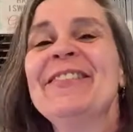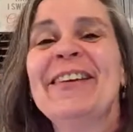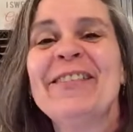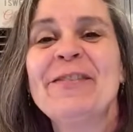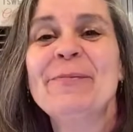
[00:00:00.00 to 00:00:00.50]
as
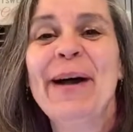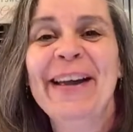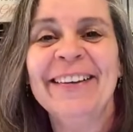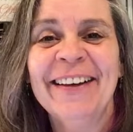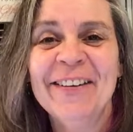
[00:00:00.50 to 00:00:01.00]
I
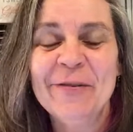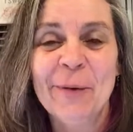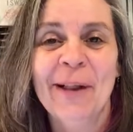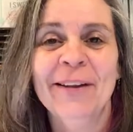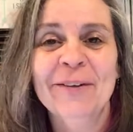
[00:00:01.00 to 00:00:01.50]
smiled, I
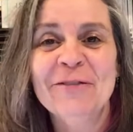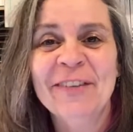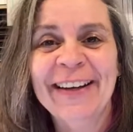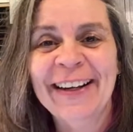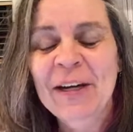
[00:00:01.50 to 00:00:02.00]
swallowed
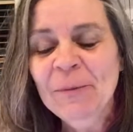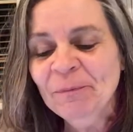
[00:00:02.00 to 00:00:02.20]
funny.